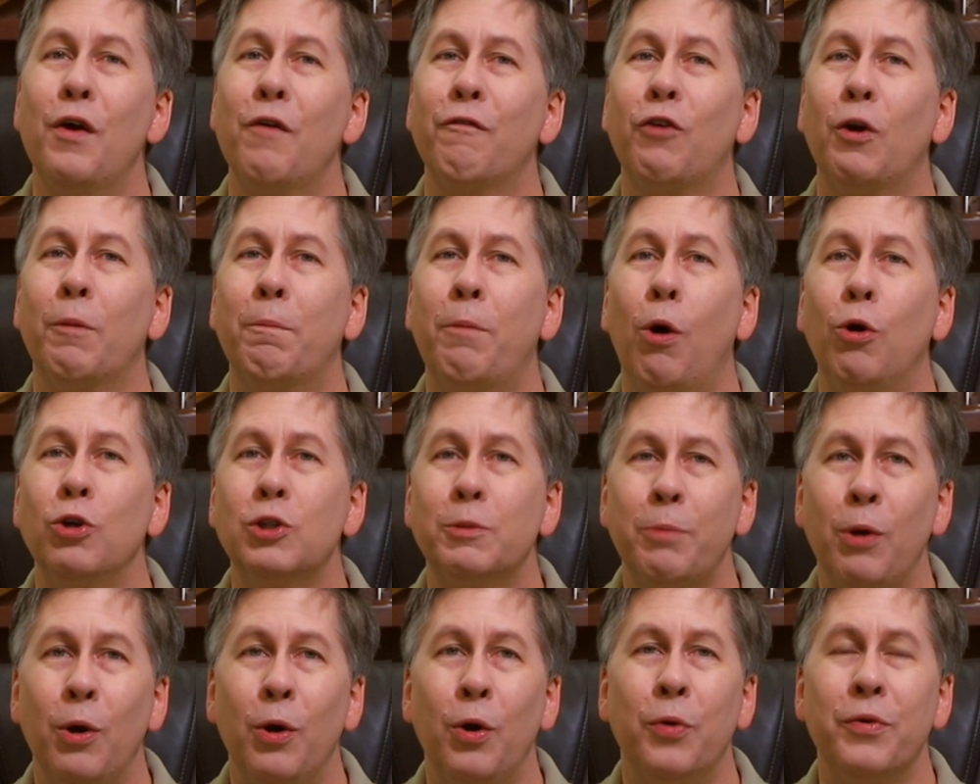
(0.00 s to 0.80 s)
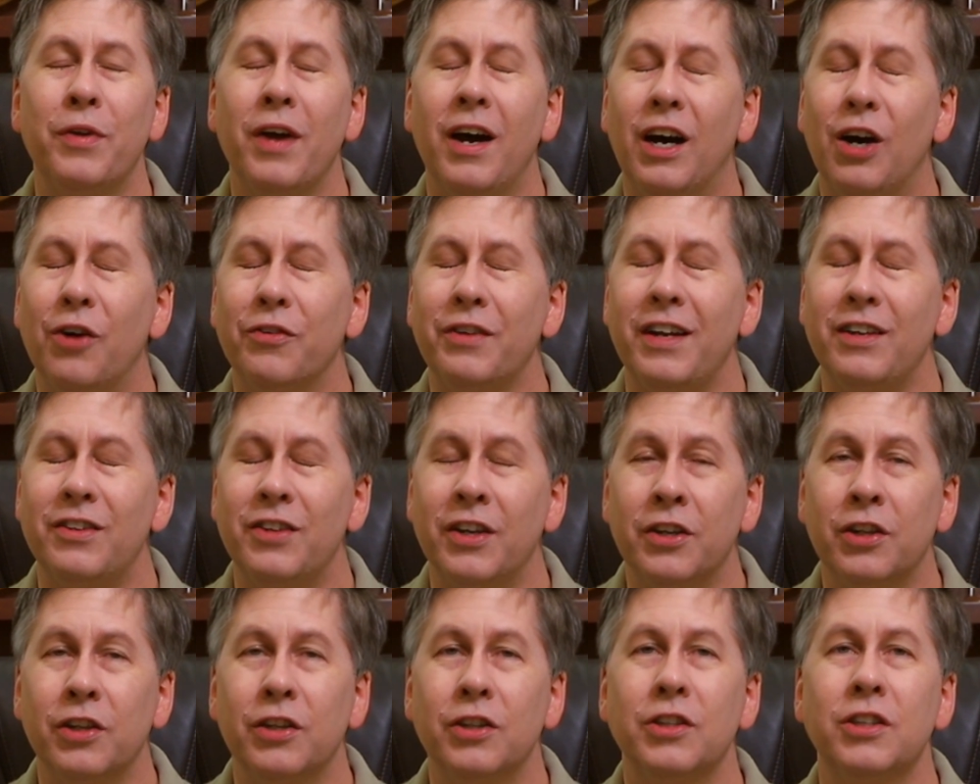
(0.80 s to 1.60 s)
for postponed holiday
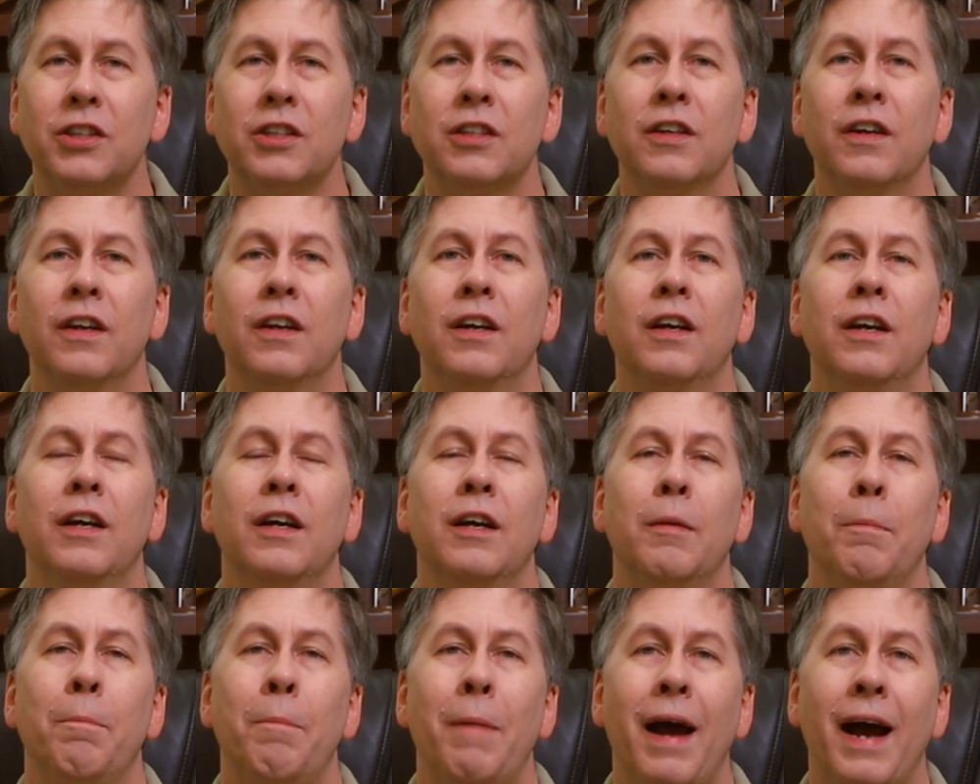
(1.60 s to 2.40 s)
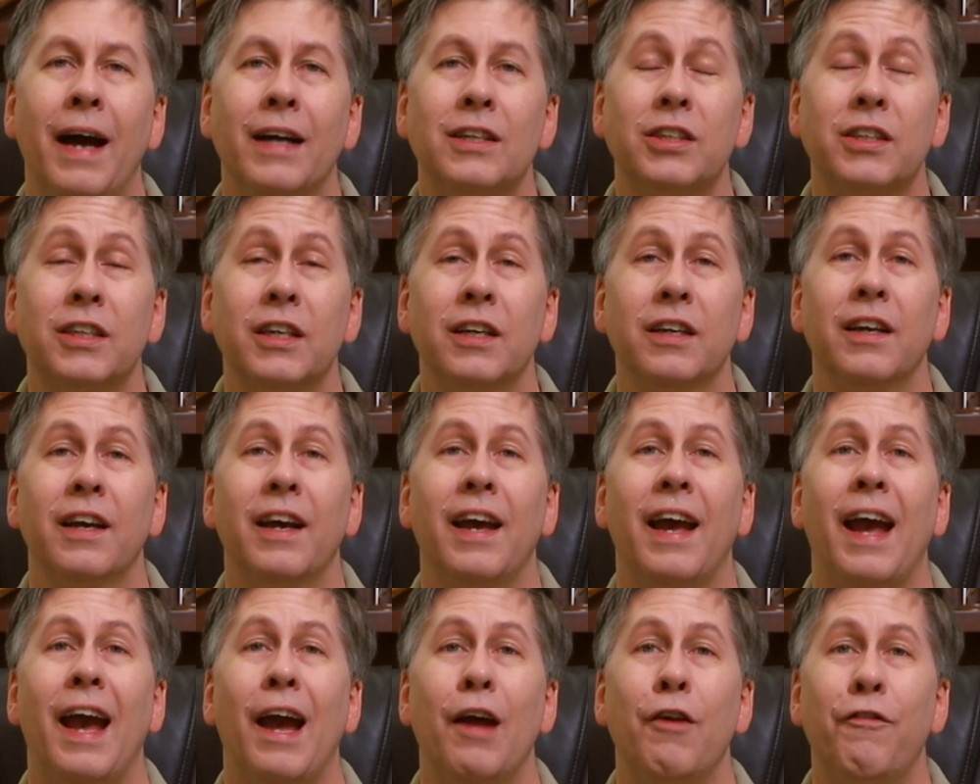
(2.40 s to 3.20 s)
dinners, mask
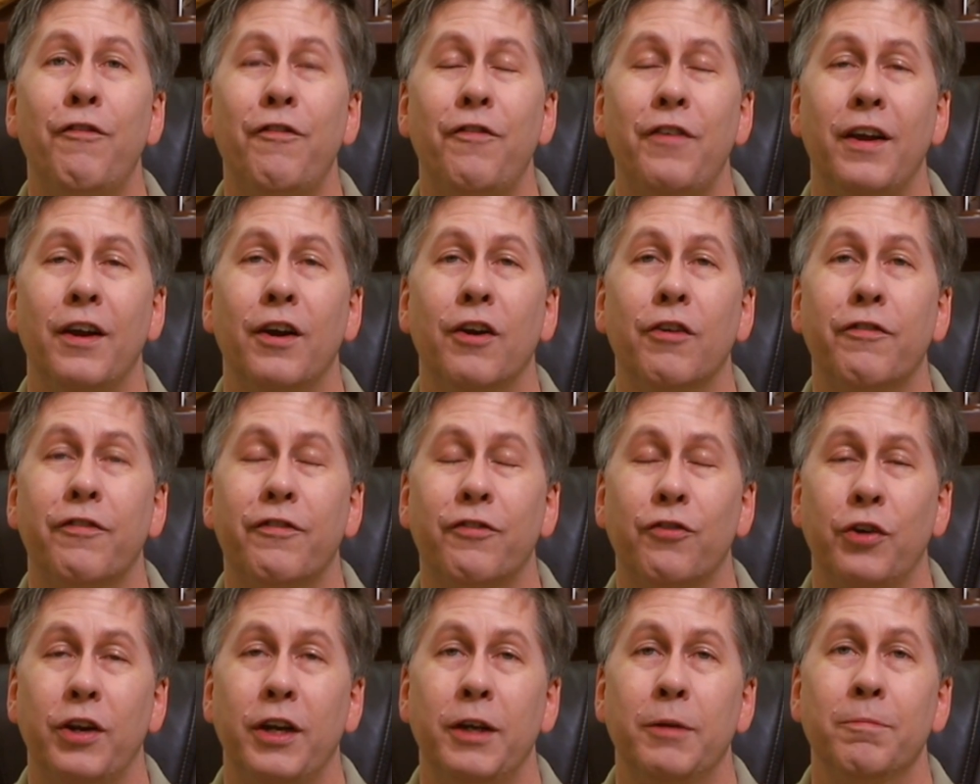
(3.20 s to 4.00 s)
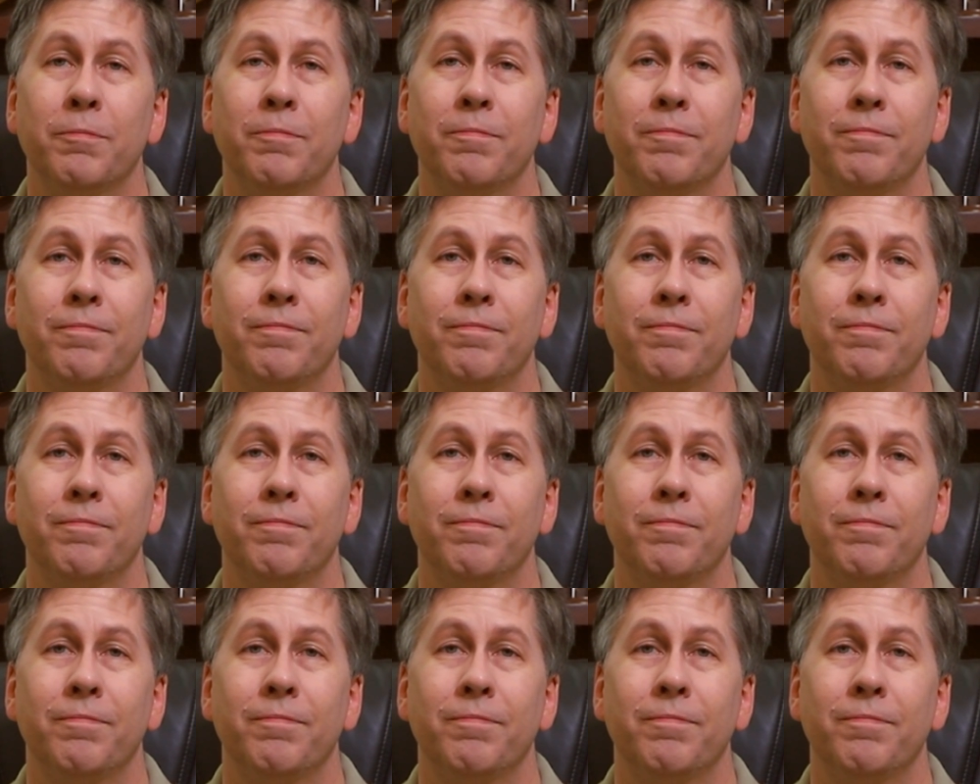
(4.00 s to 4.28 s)
and fear free.